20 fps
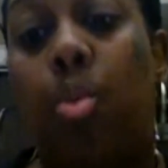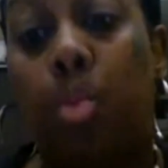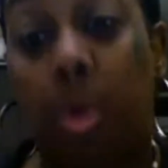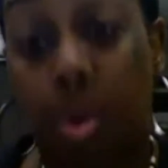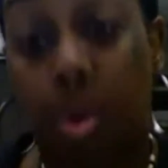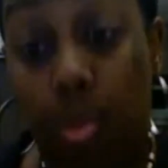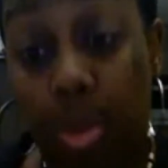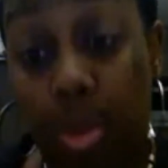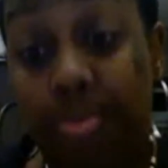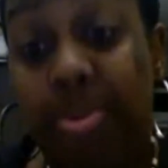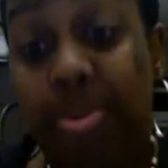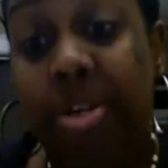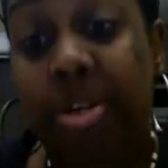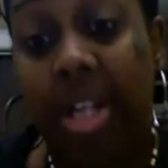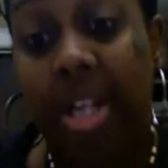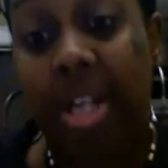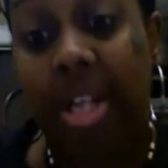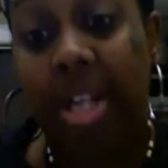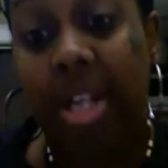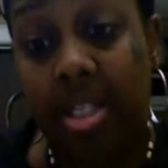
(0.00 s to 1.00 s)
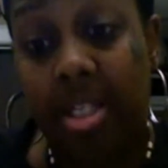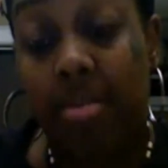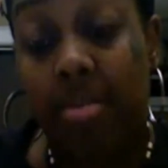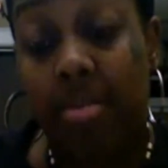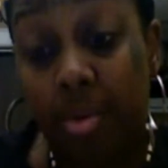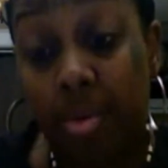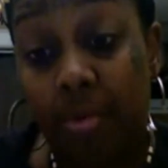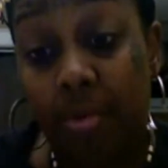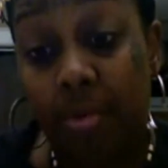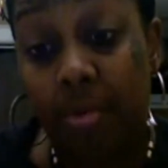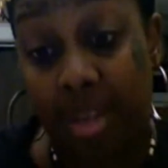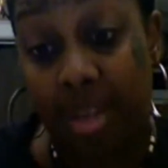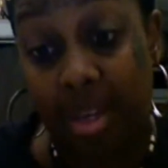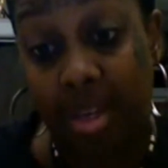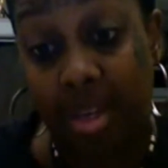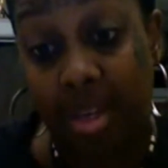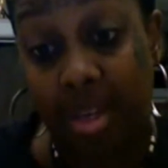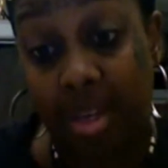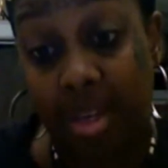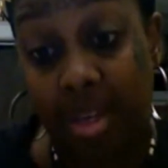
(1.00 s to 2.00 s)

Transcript: we put into the movie.